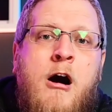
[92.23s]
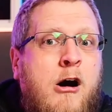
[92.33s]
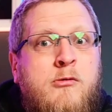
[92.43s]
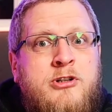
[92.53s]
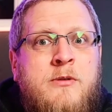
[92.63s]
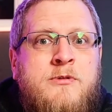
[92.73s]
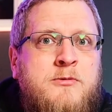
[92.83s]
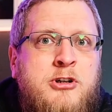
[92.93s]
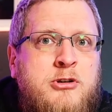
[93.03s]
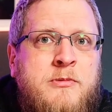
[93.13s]
I will
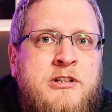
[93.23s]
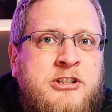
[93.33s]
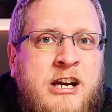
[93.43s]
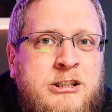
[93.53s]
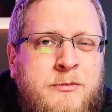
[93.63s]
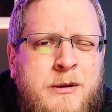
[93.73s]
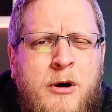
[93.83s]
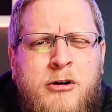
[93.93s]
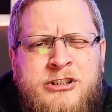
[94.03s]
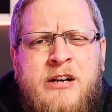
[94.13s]
sometimes use them interchangeably,
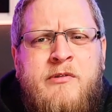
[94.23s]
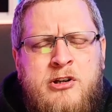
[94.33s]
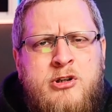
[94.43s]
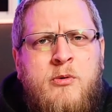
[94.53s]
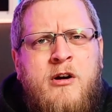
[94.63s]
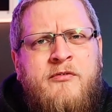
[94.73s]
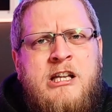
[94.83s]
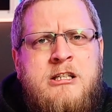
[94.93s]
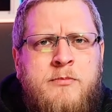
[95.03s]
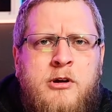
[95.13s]
but I'll generally use the word
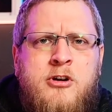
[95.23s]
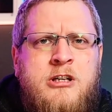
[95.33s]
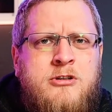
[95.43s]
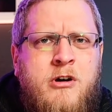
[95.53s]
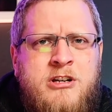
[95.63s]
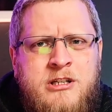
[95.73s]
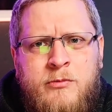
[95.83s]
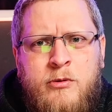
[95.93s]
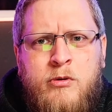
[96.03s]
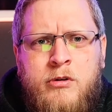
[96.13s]
victim because it ties in
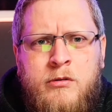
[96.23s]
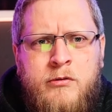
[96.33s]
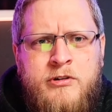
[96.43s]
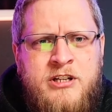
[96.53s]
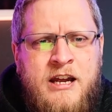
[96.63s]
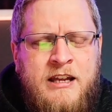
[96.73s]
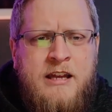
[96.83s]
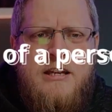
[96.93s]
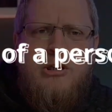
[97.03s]
with what the law is saying here.